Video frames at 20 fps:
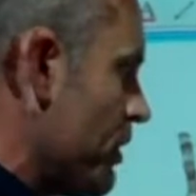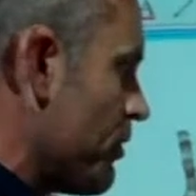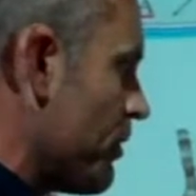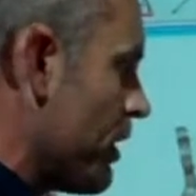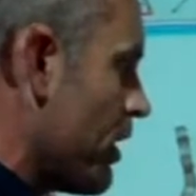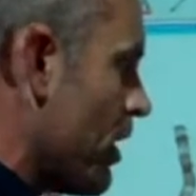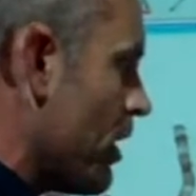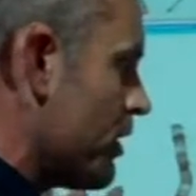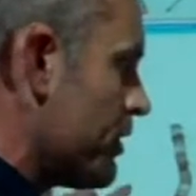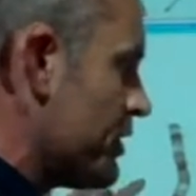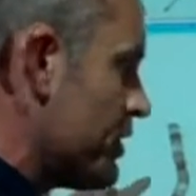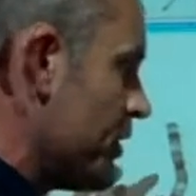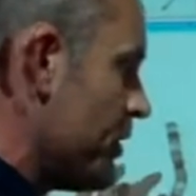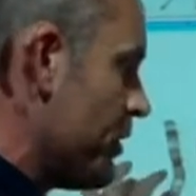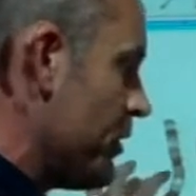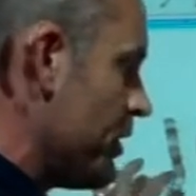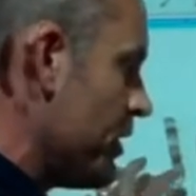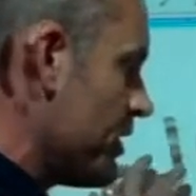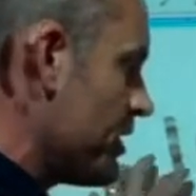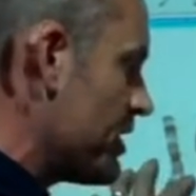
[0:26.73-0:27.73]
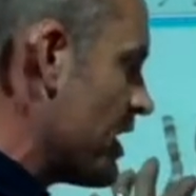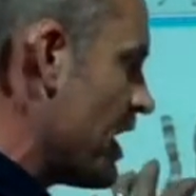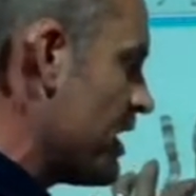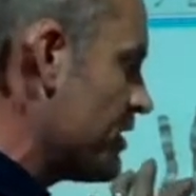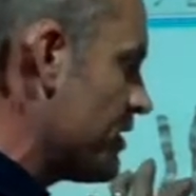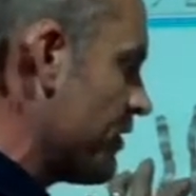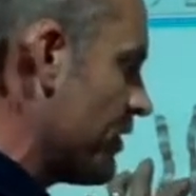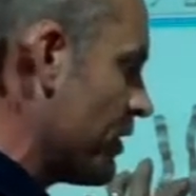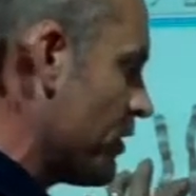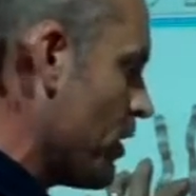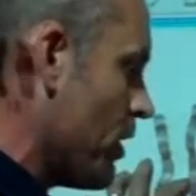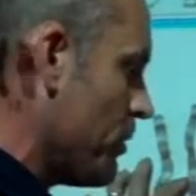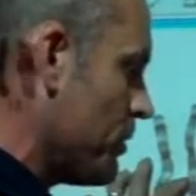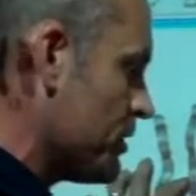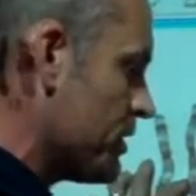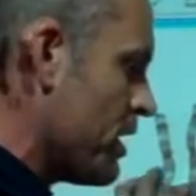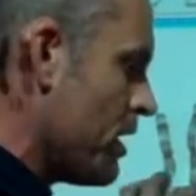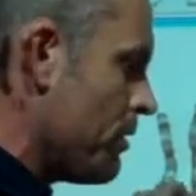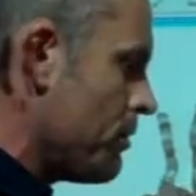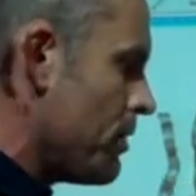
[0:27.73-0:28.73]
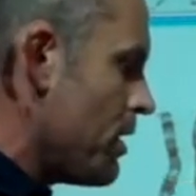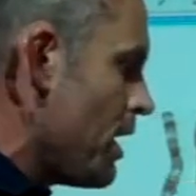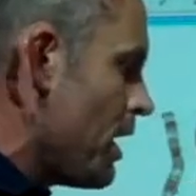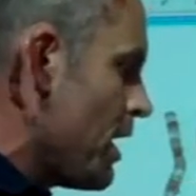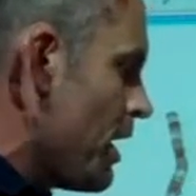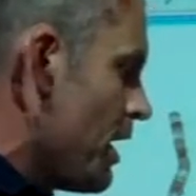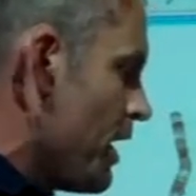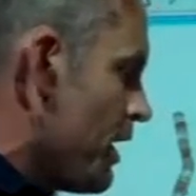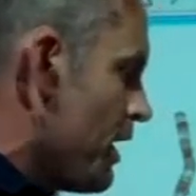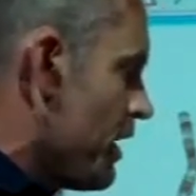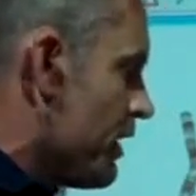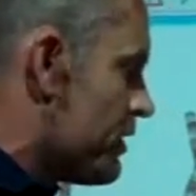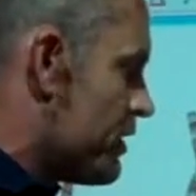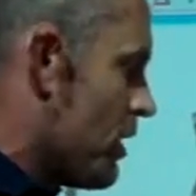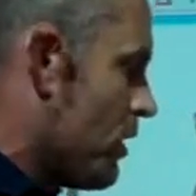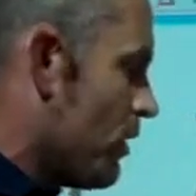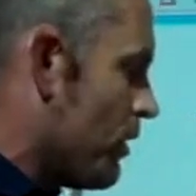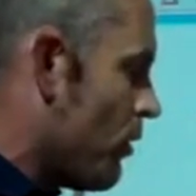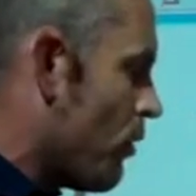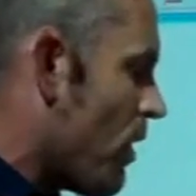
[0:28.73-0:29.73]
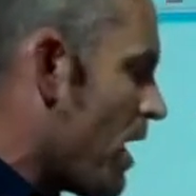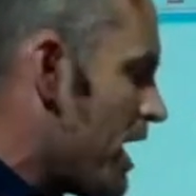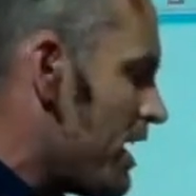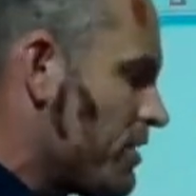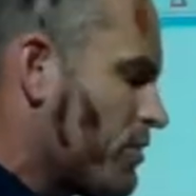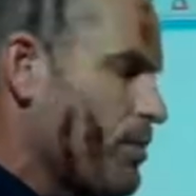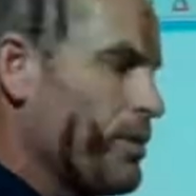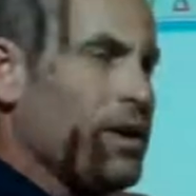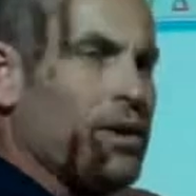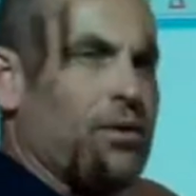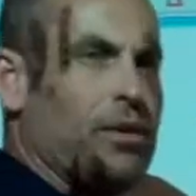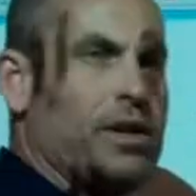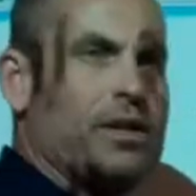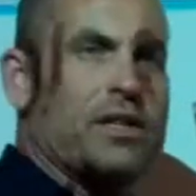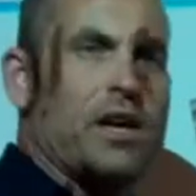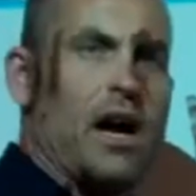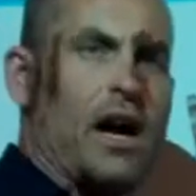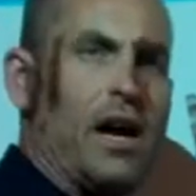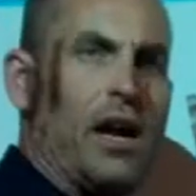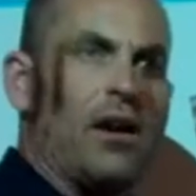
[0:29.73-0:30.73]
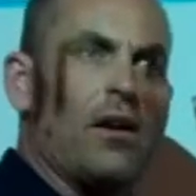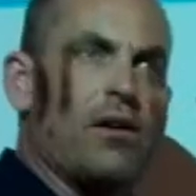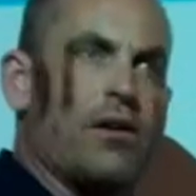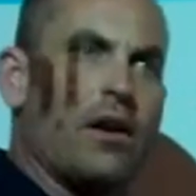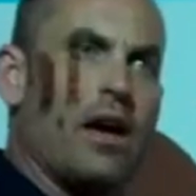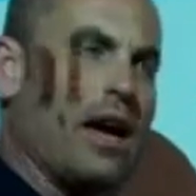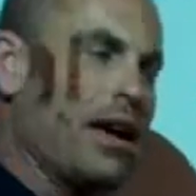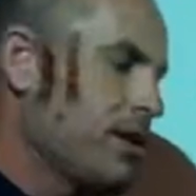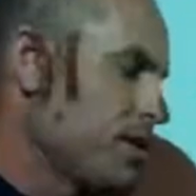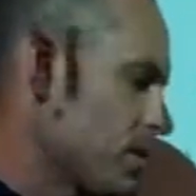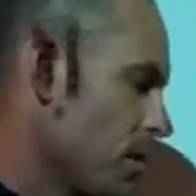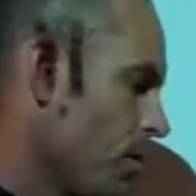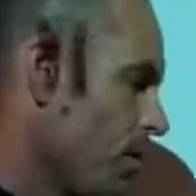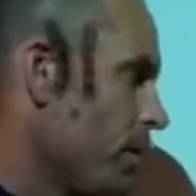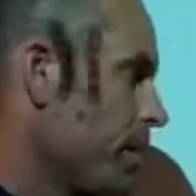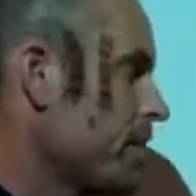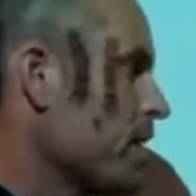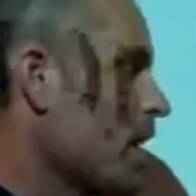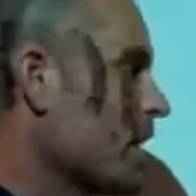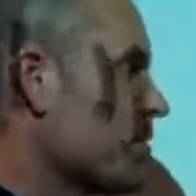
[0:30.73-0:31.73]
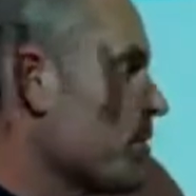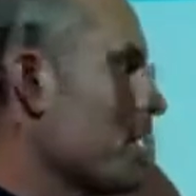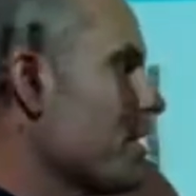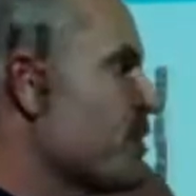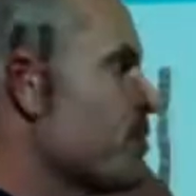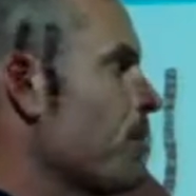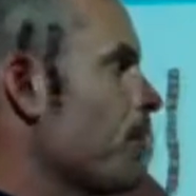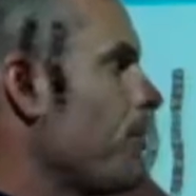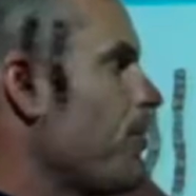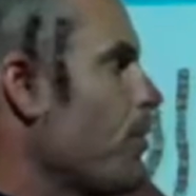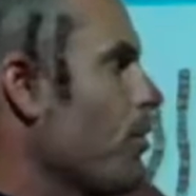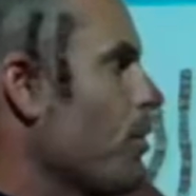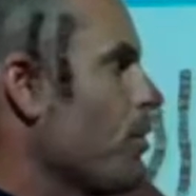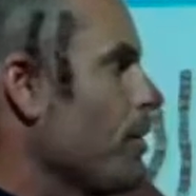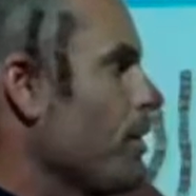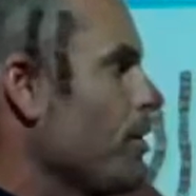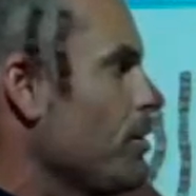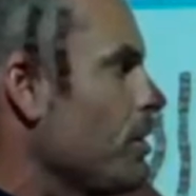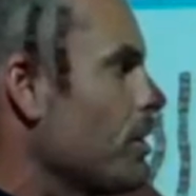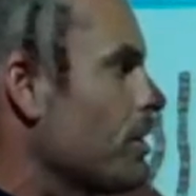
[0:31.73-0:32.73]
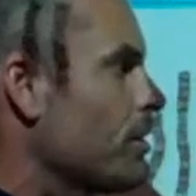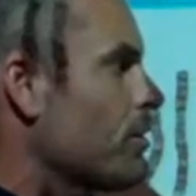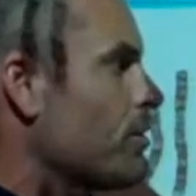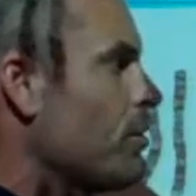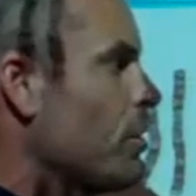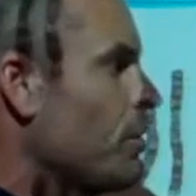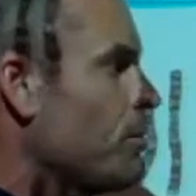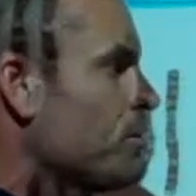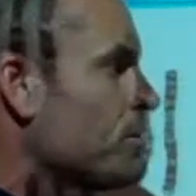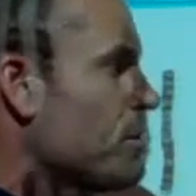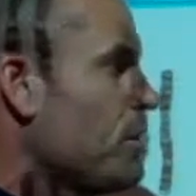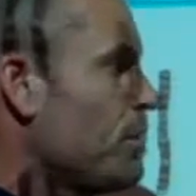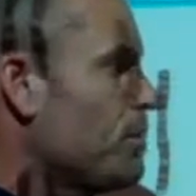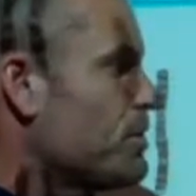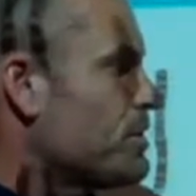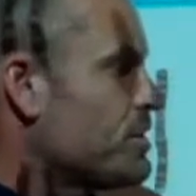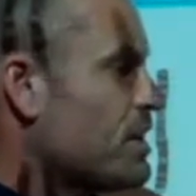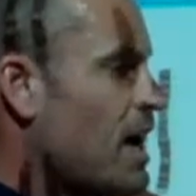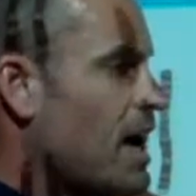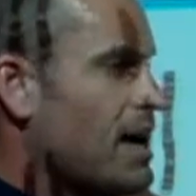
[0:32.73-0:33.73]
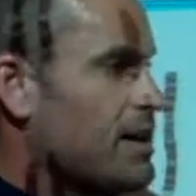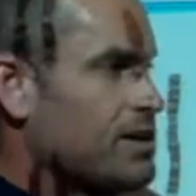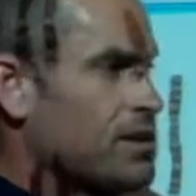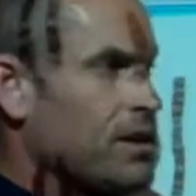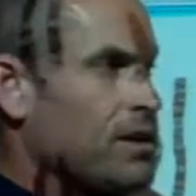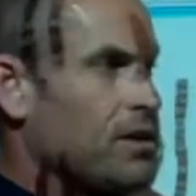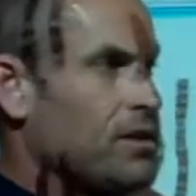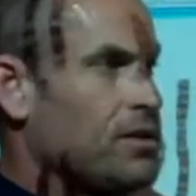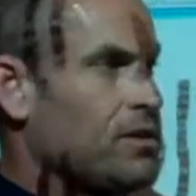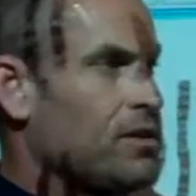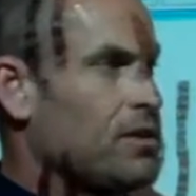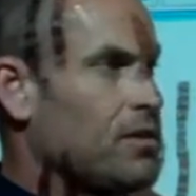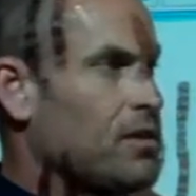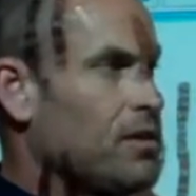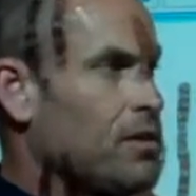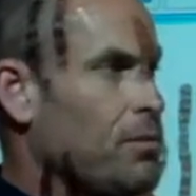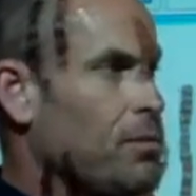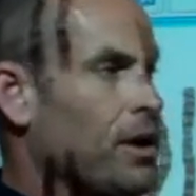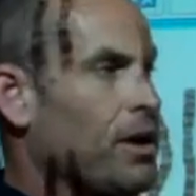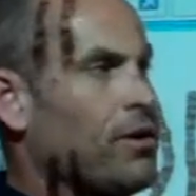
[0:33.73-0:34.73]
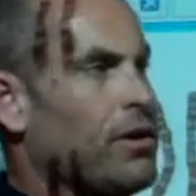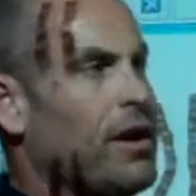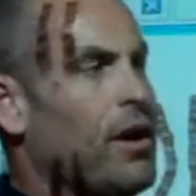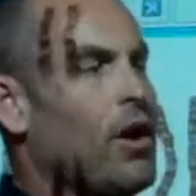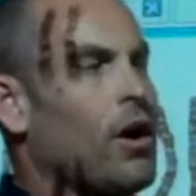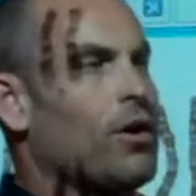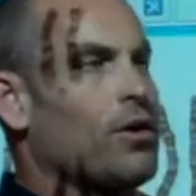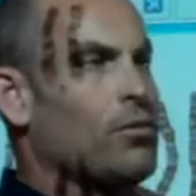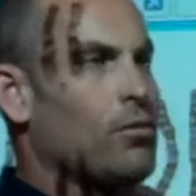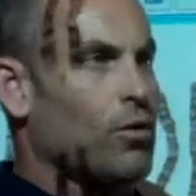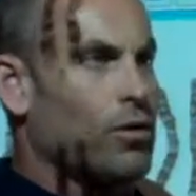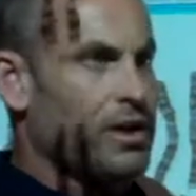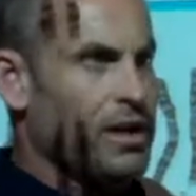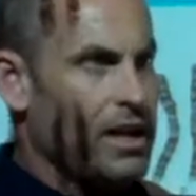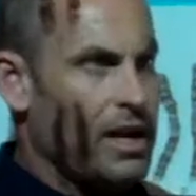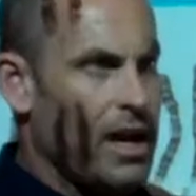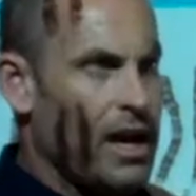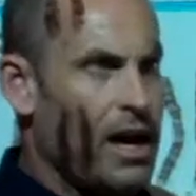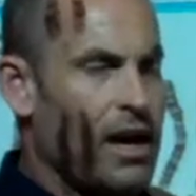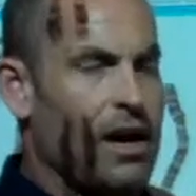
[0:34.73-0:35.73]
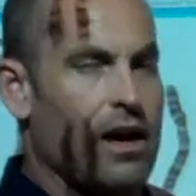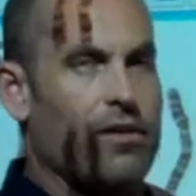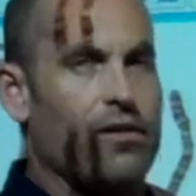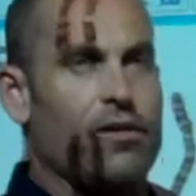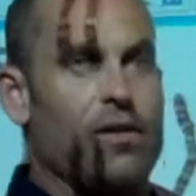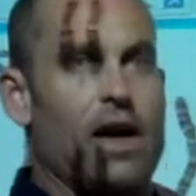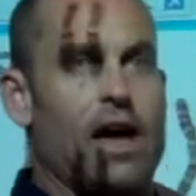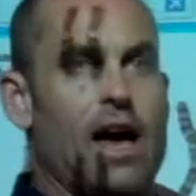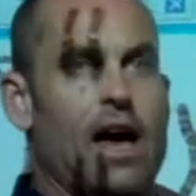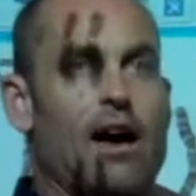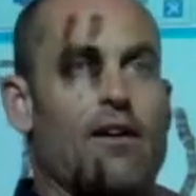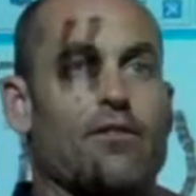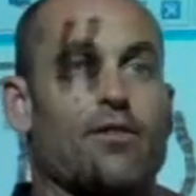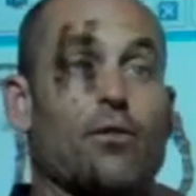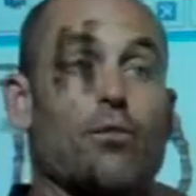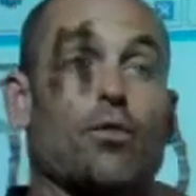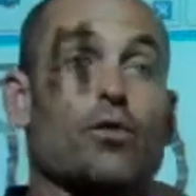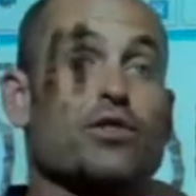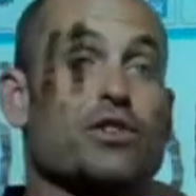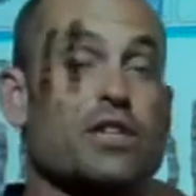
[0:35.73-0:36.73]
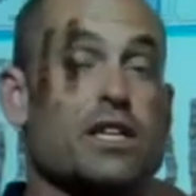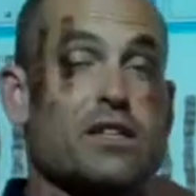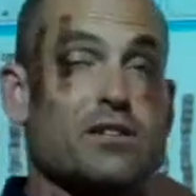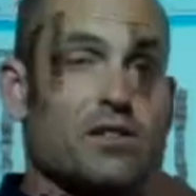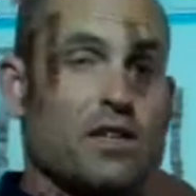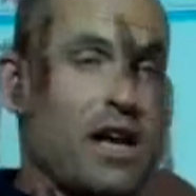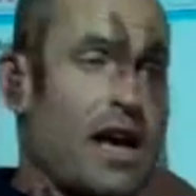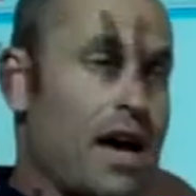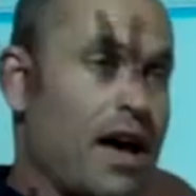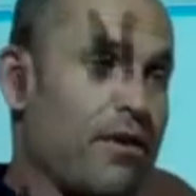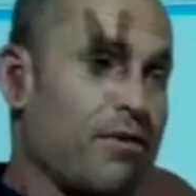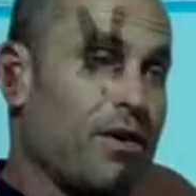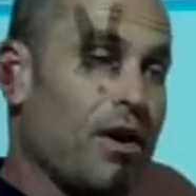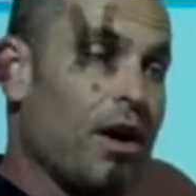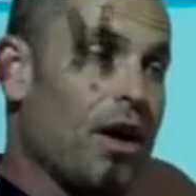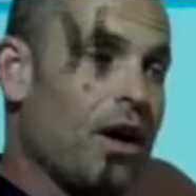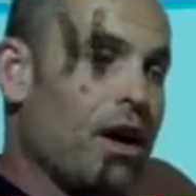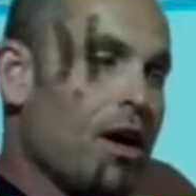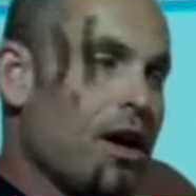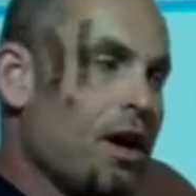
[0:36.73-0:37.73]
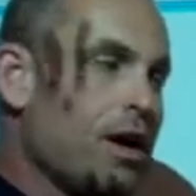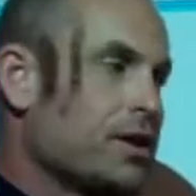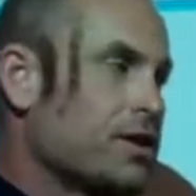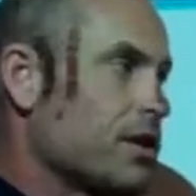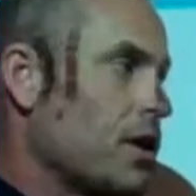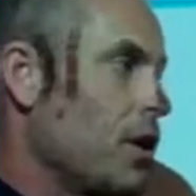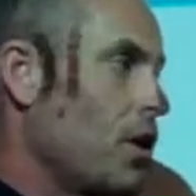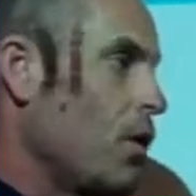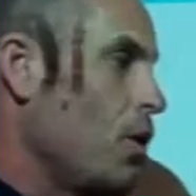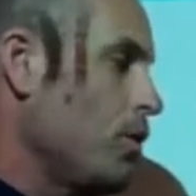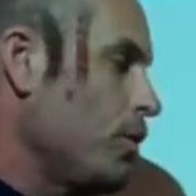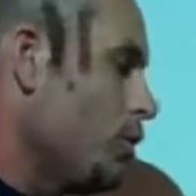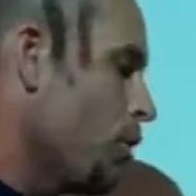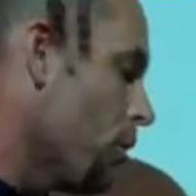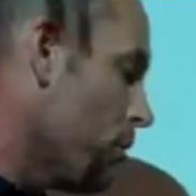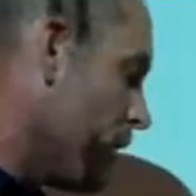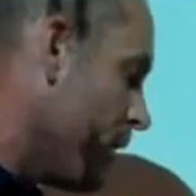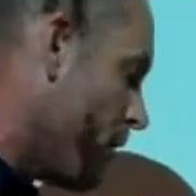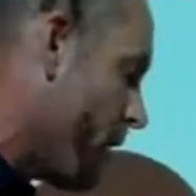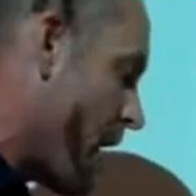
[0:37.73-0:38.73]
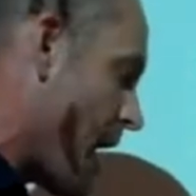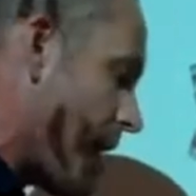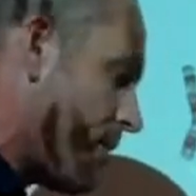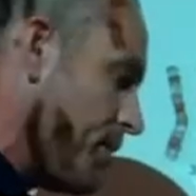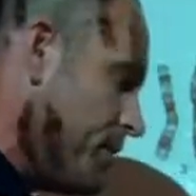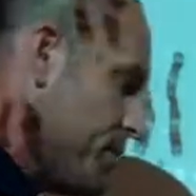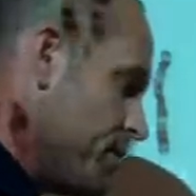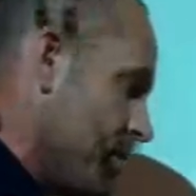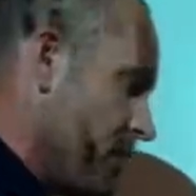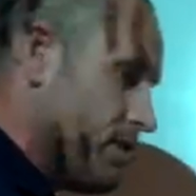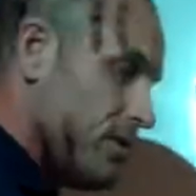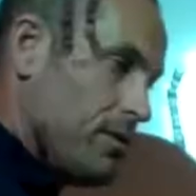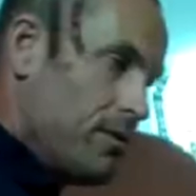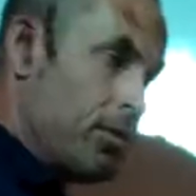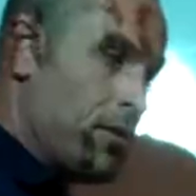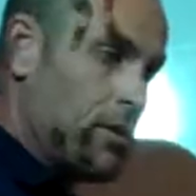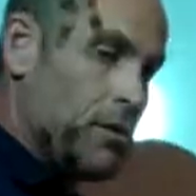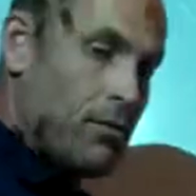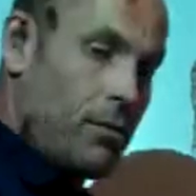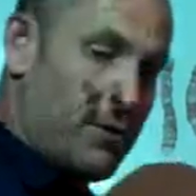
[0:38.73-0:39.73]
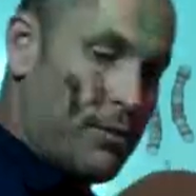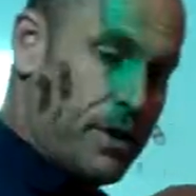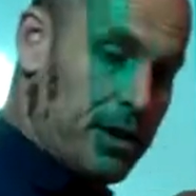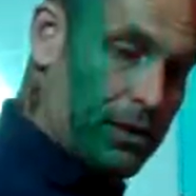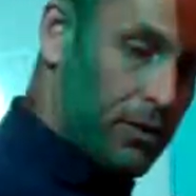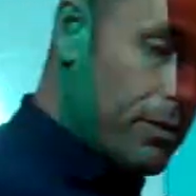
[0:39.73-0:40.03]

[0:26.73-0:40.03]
with regard to the size of the chromosome. So the Y is really, really tiny, okay? So we talked about this before. When you look at the chromosome sizes, the bigger they are, the more DNA they have, the more genes they have. So normally what happens is, we've been